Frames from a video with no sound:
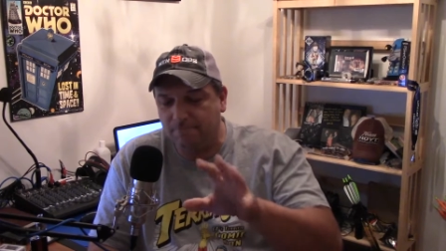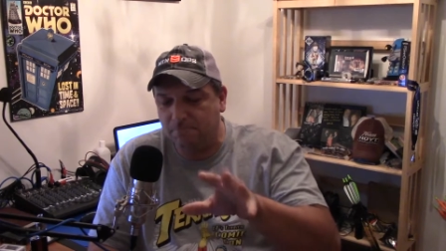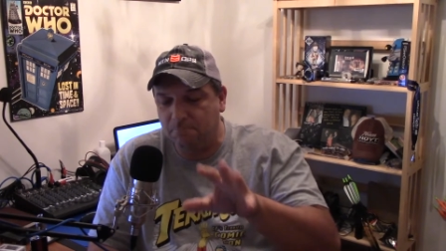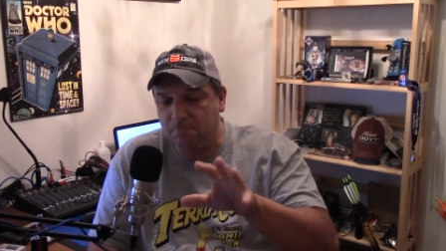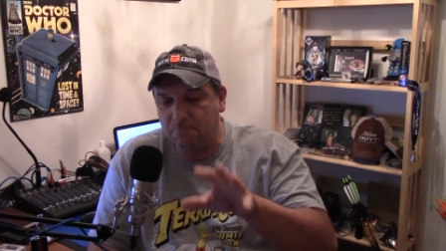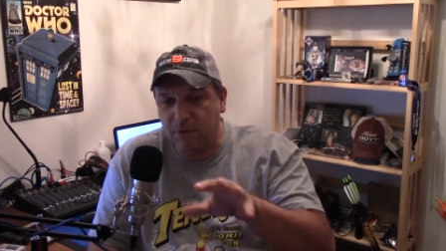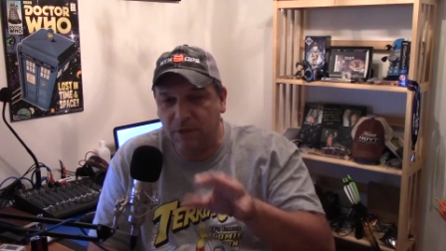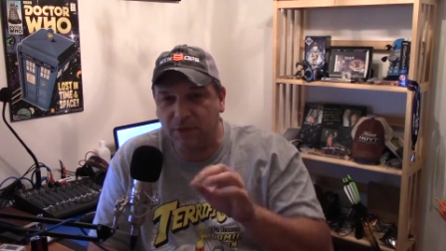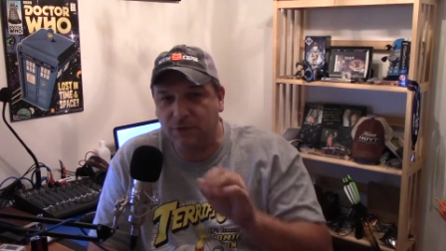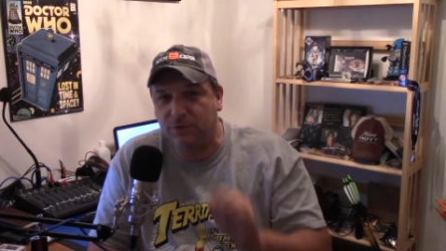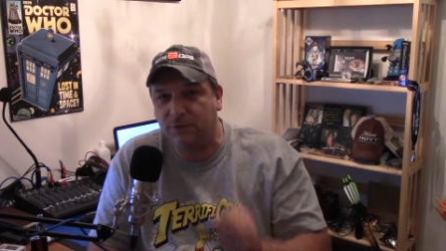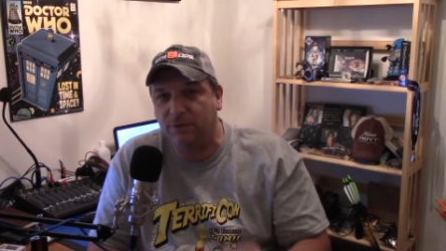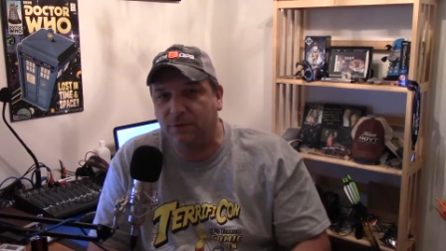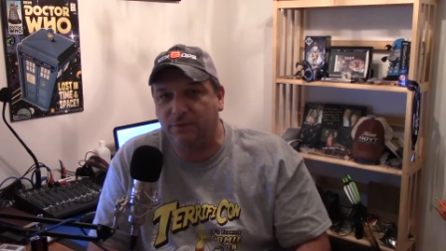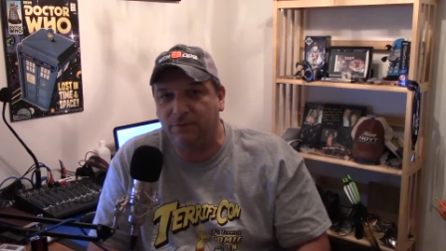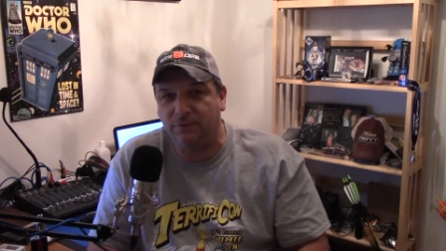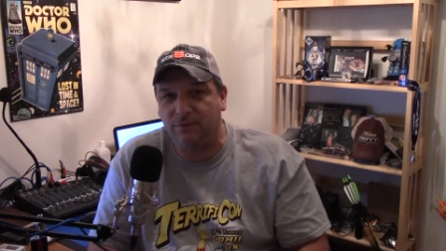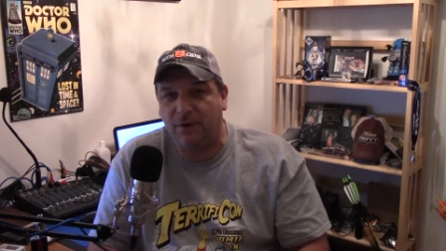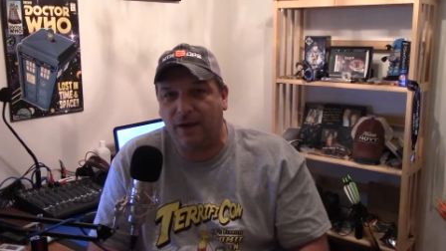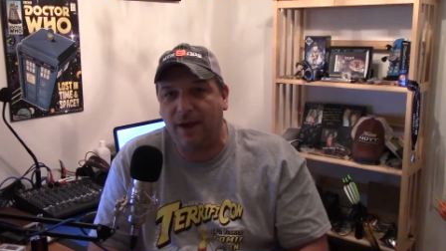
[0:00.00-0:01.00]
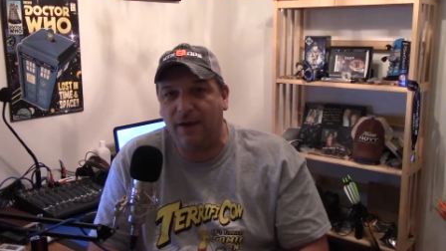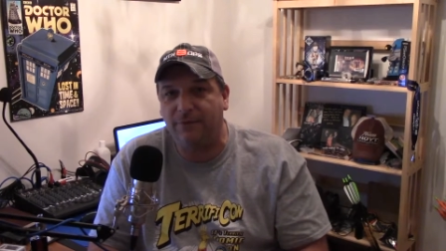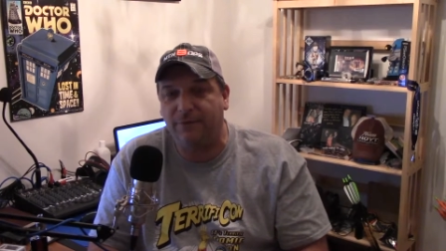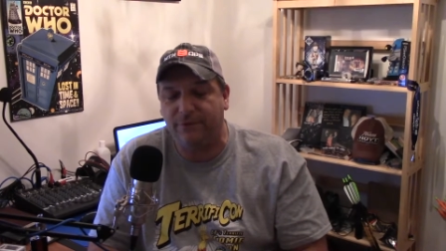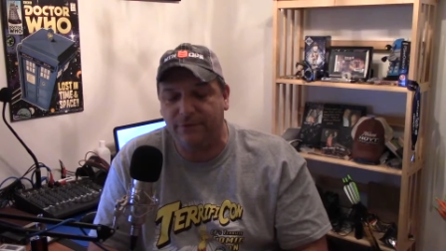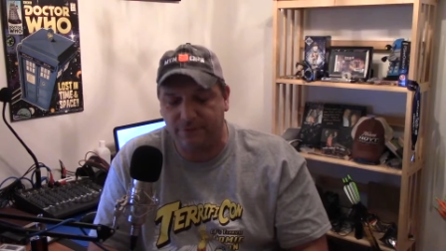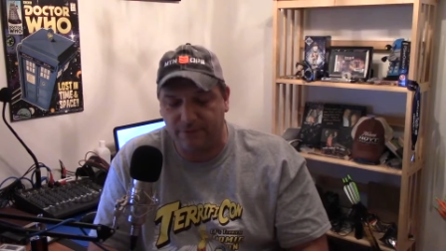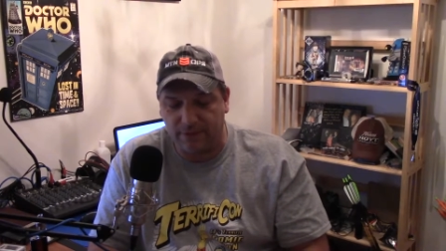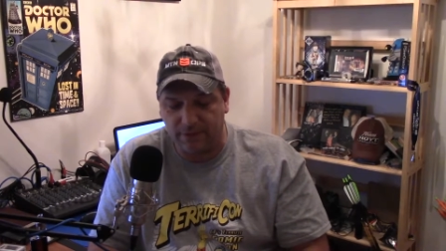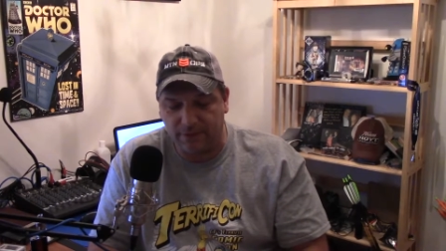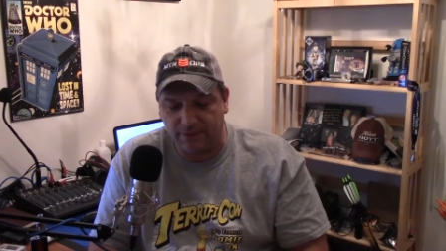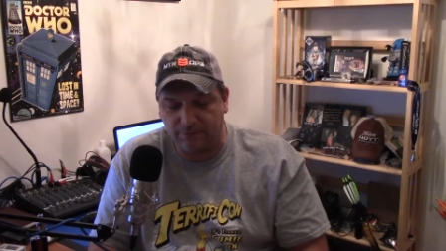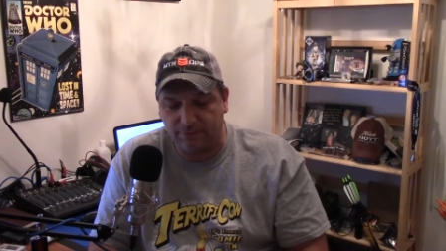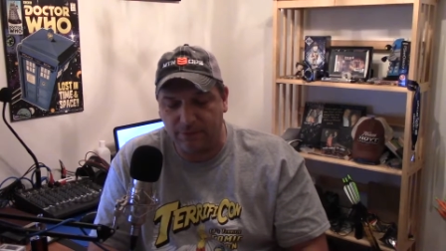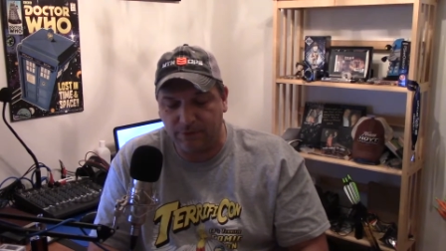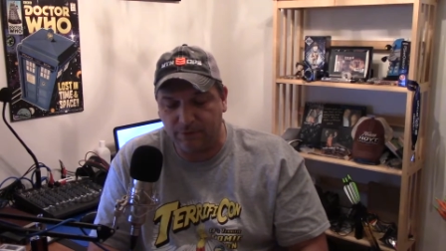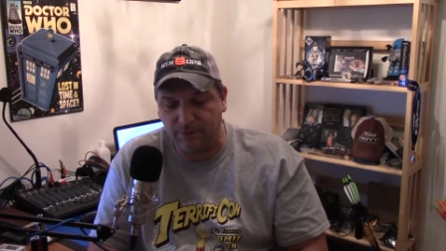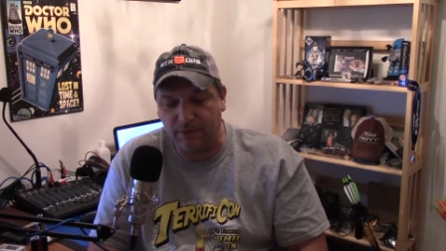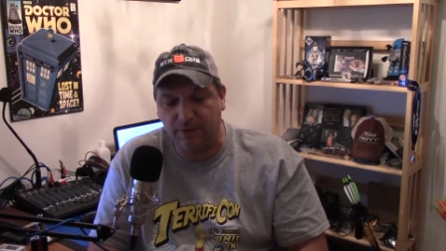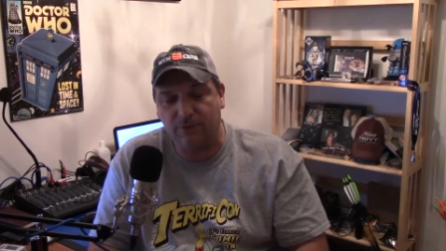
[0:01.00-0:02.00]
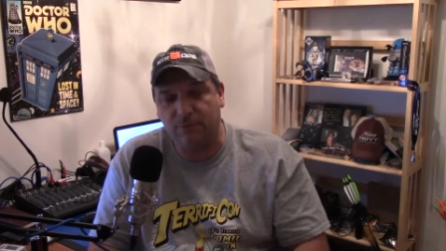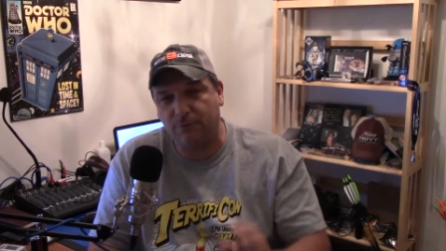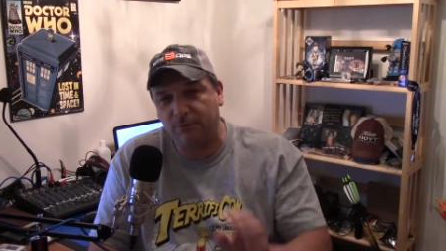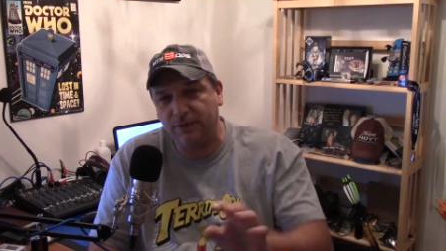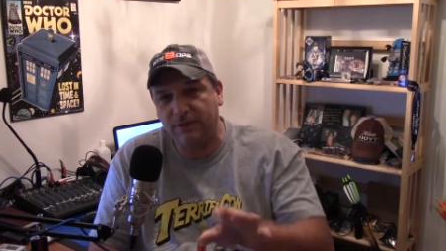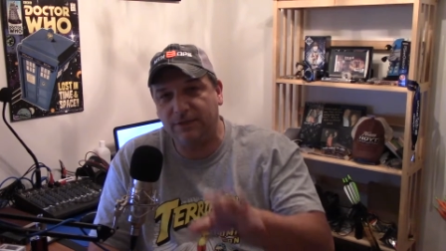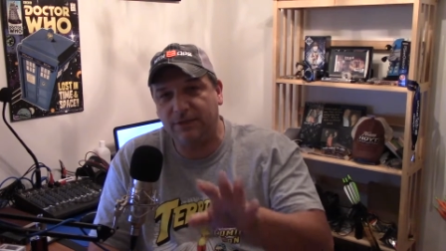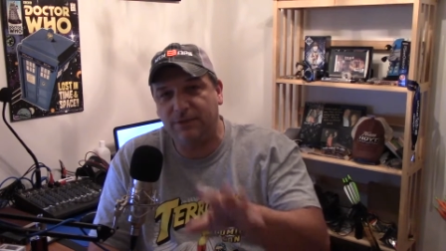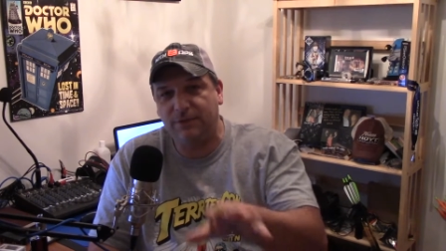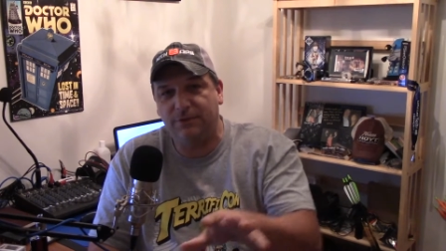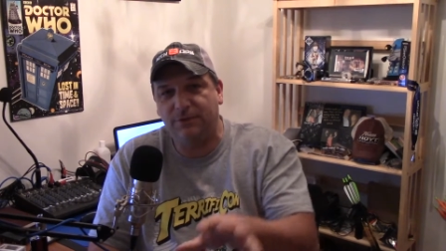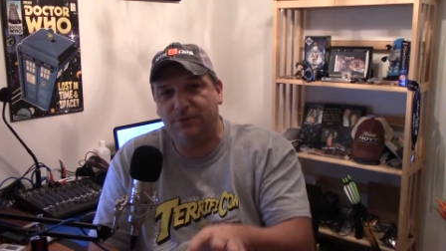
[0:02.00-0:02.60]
mixture of drivers right there between Greasy